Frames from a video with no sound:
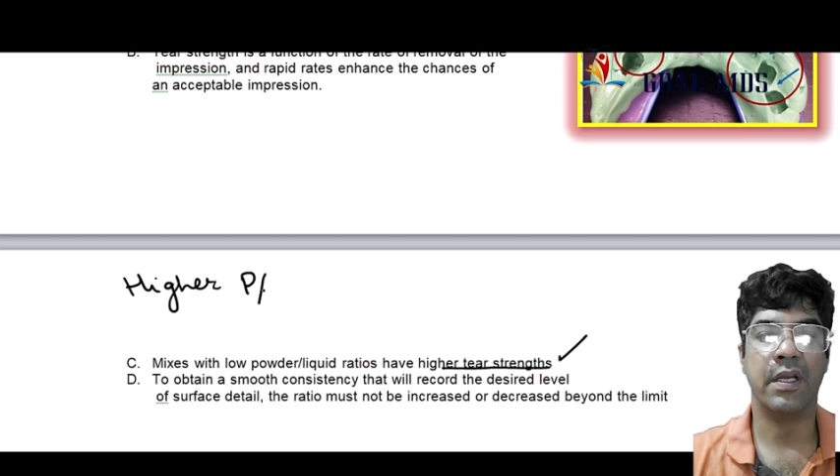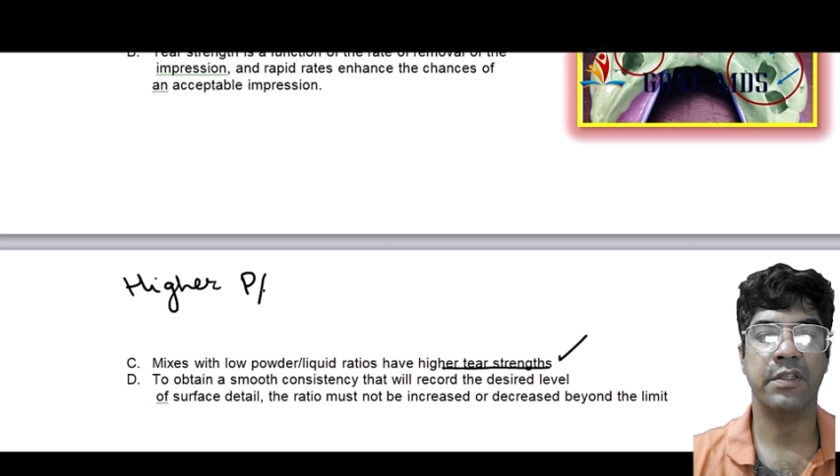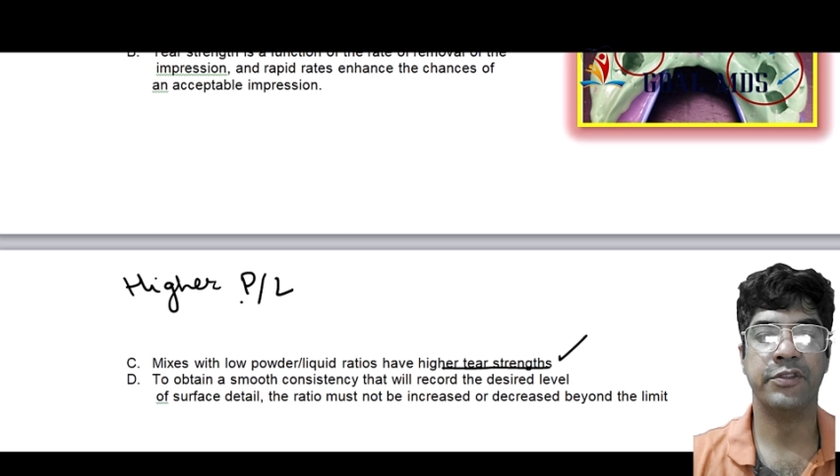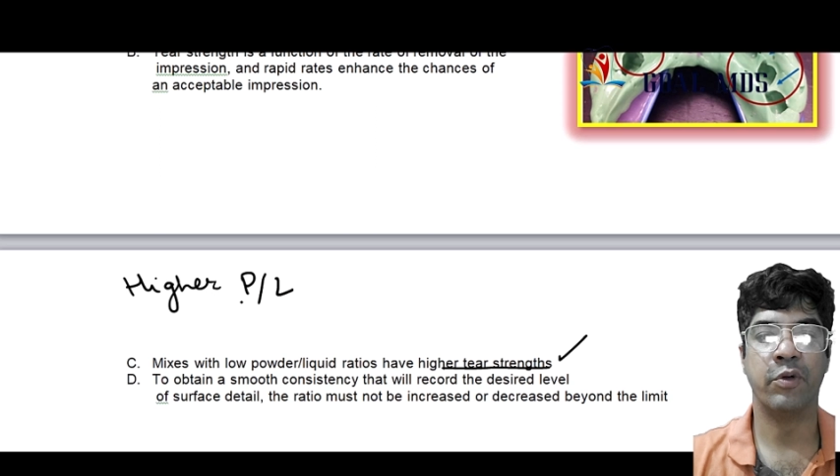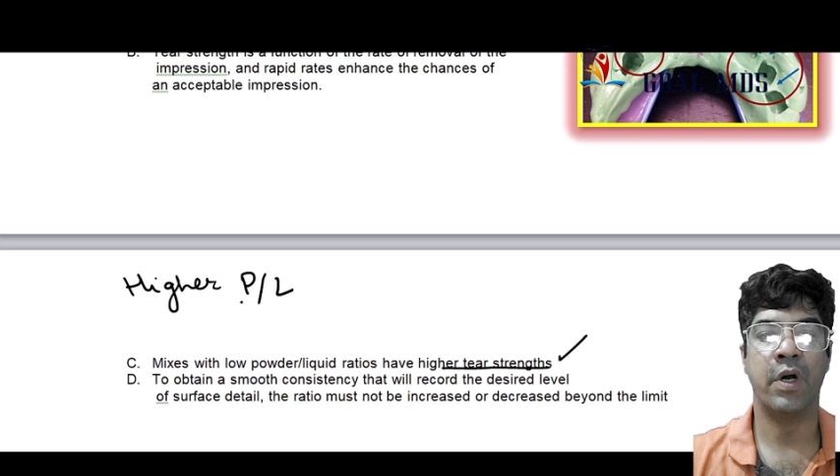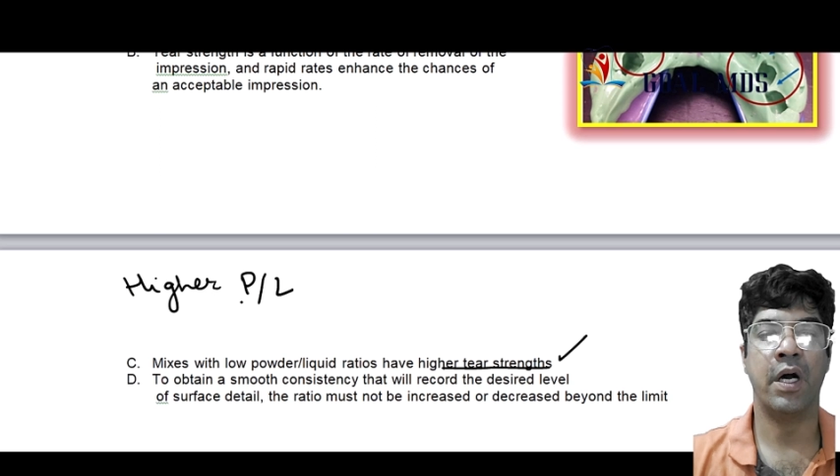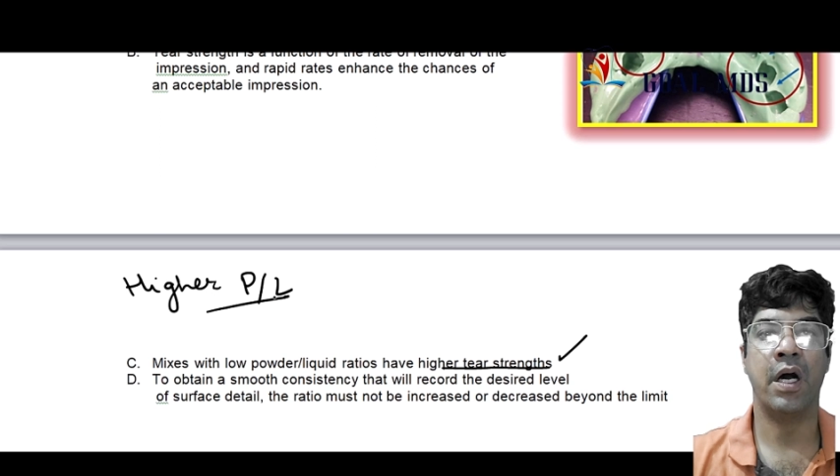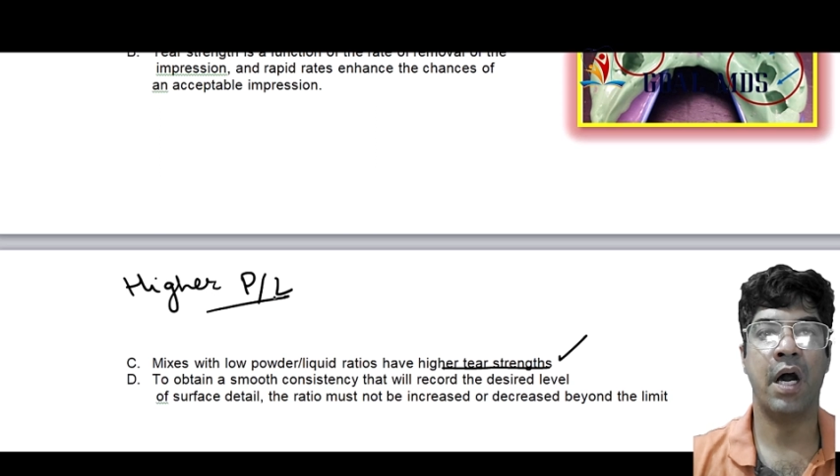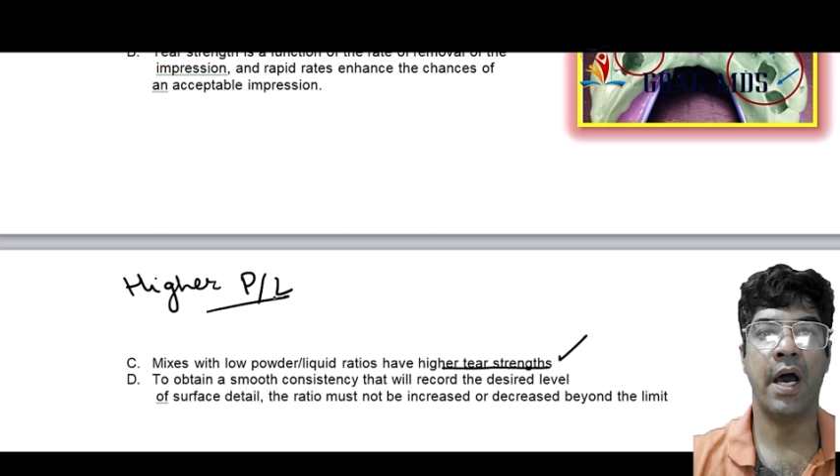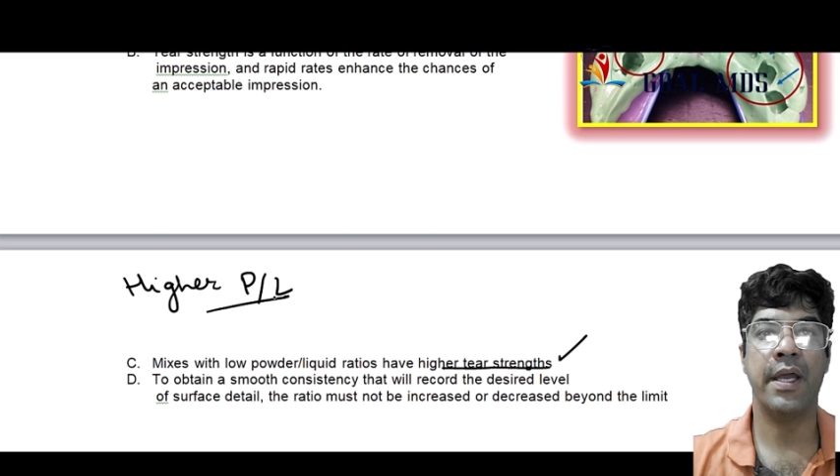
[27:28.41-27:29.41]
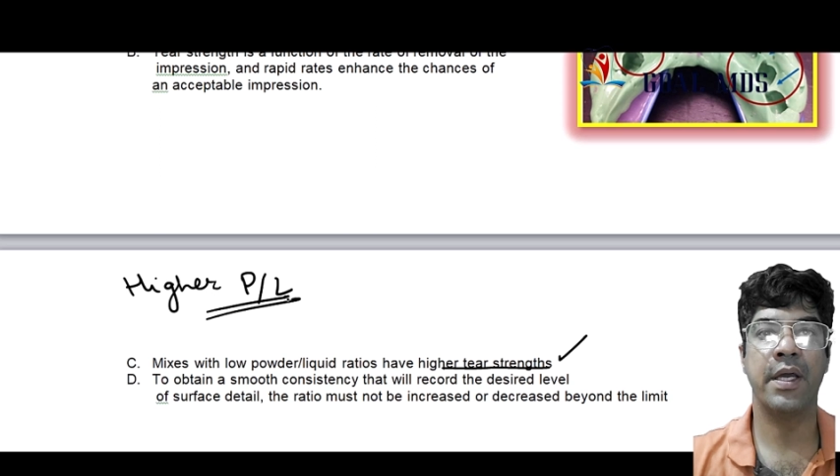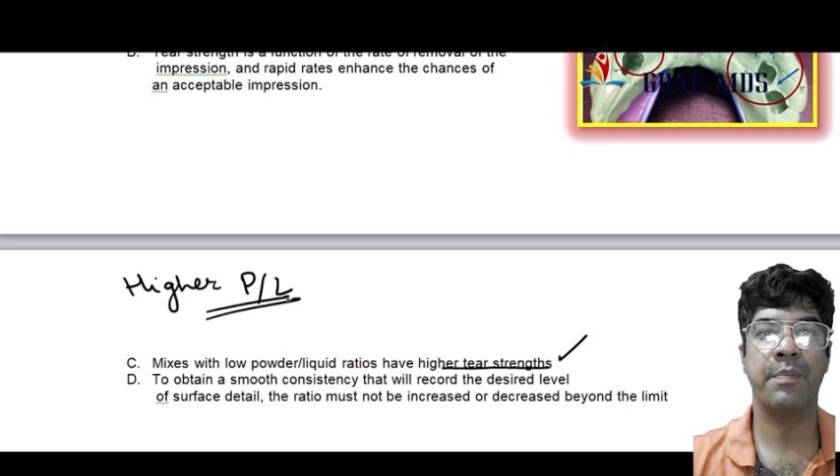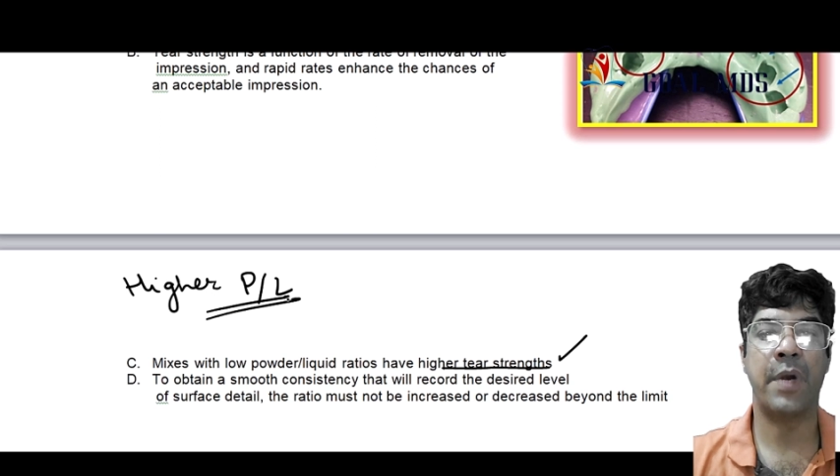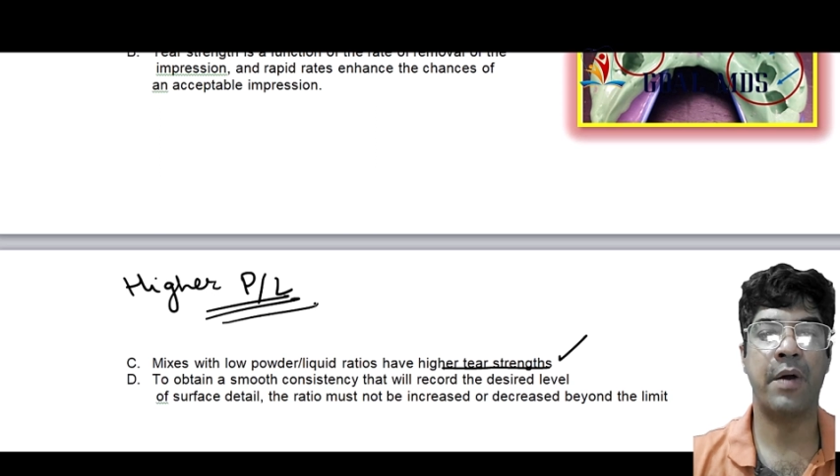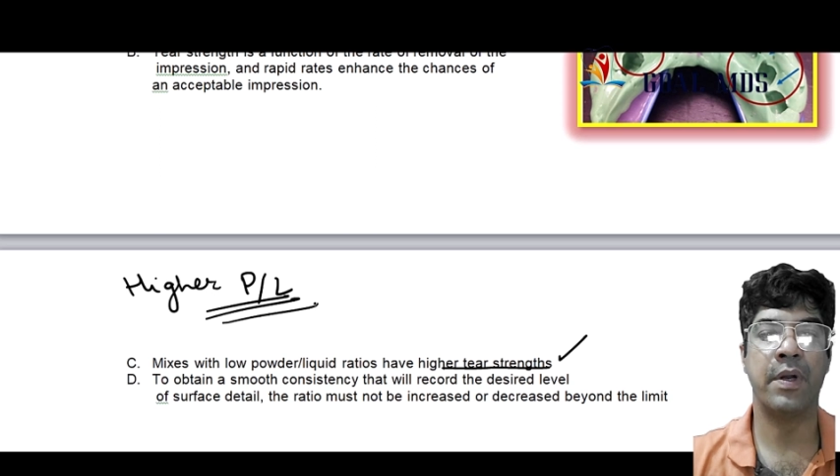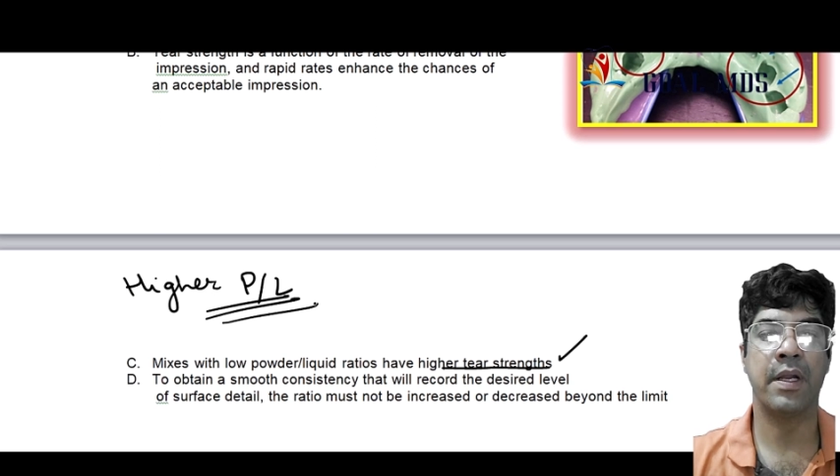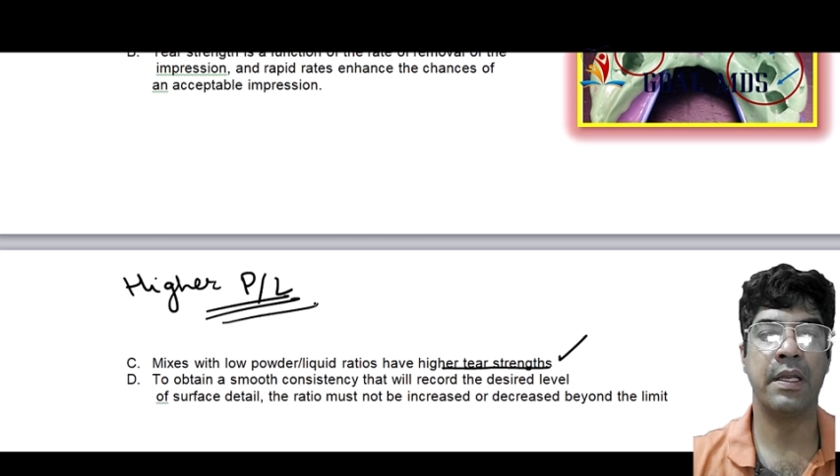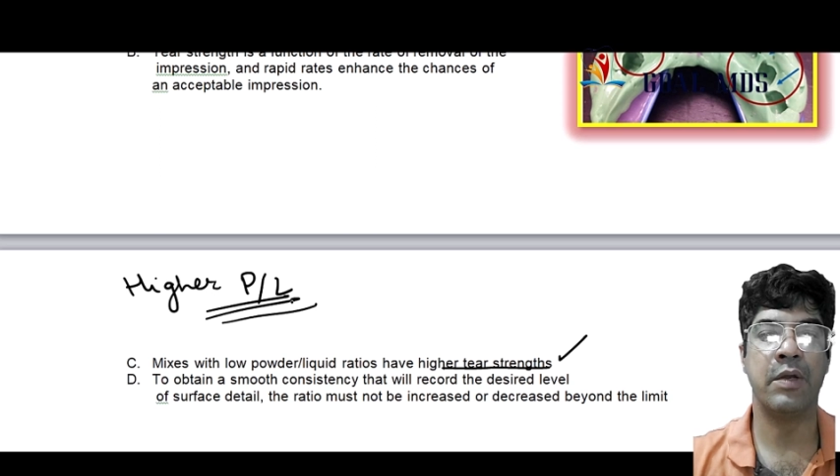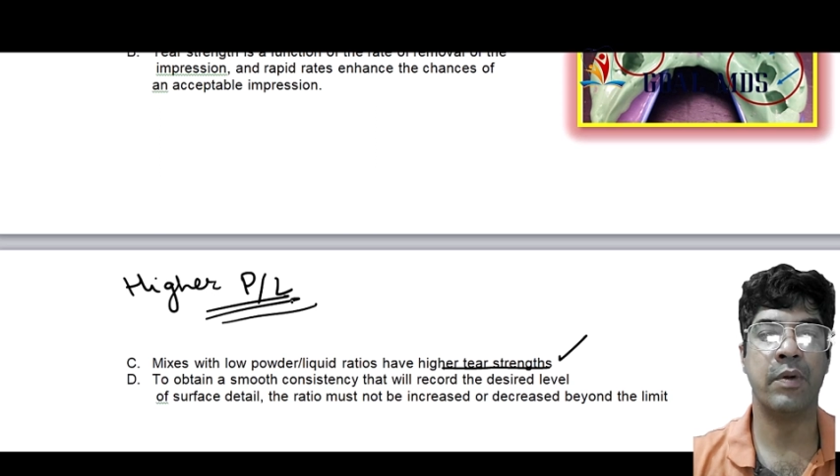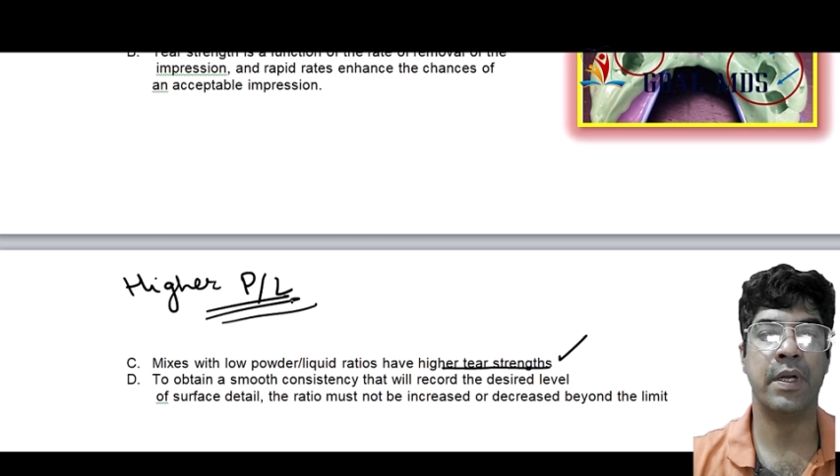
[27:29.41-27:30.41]
So a higher powder
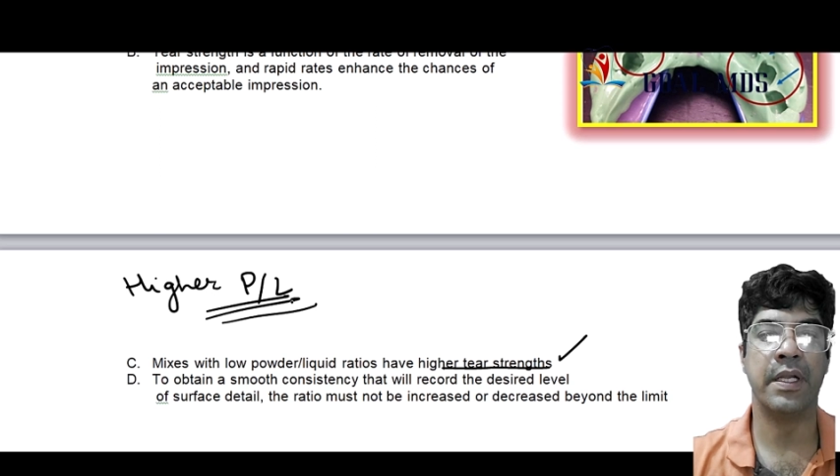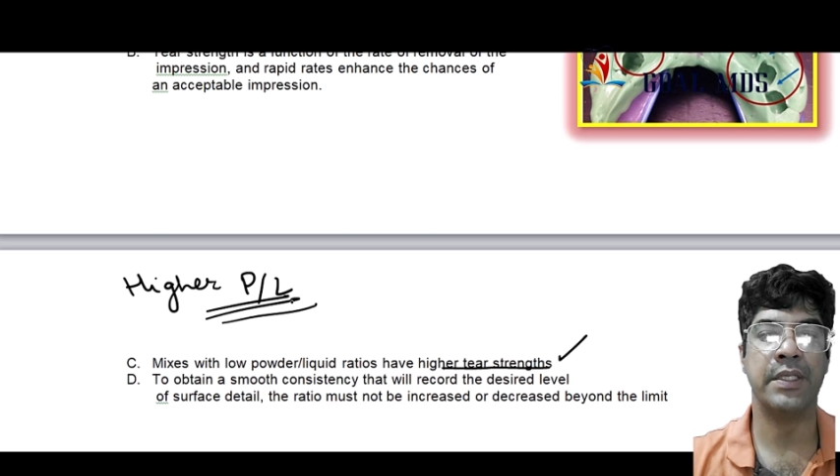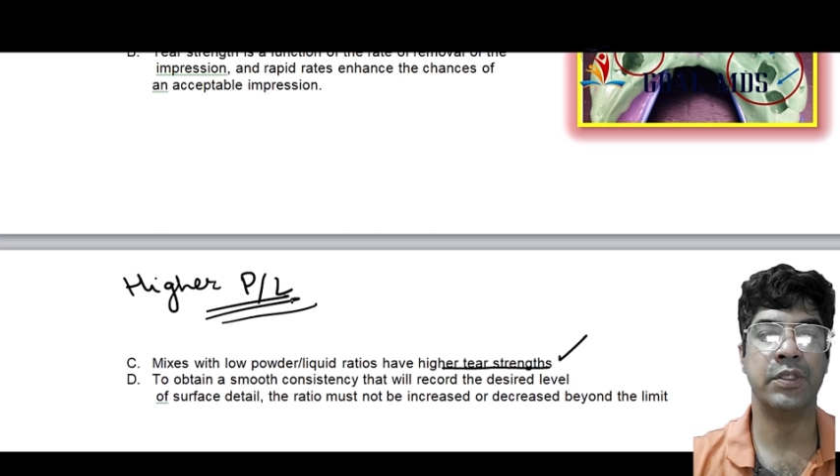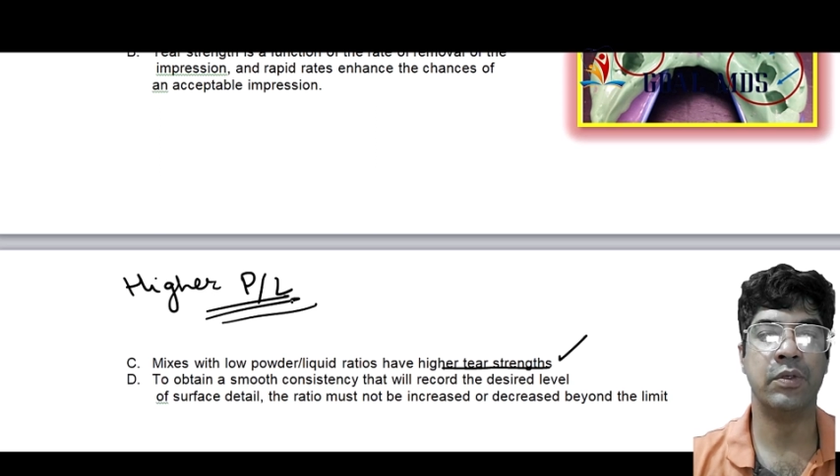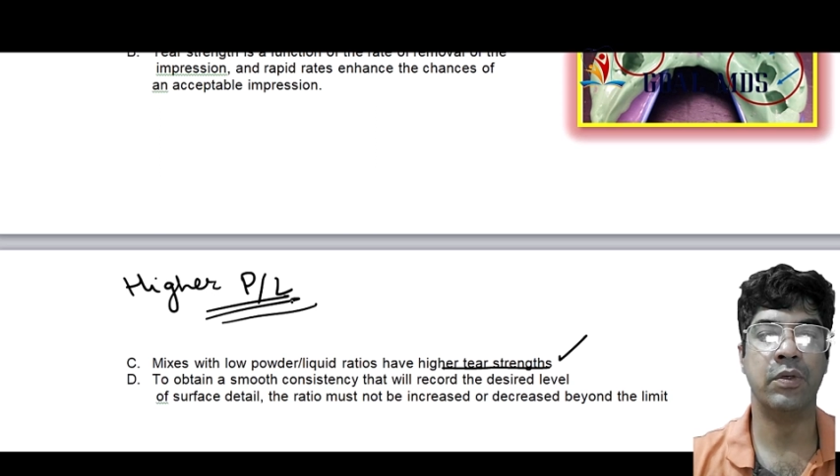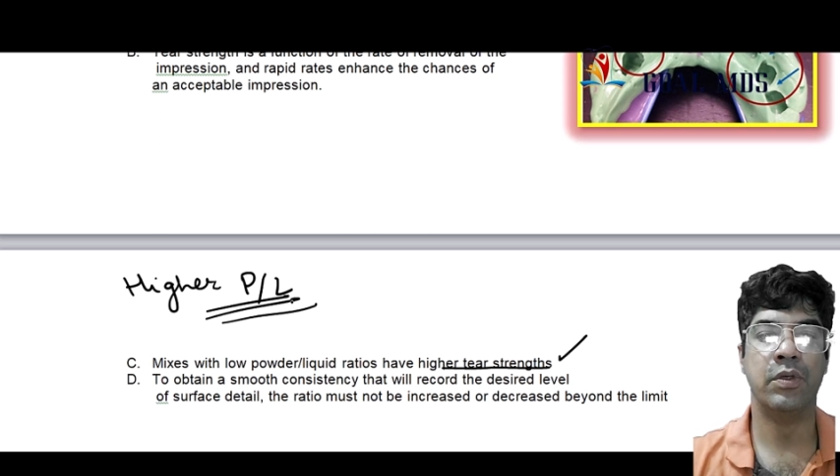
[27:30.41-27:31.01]
liquid ratio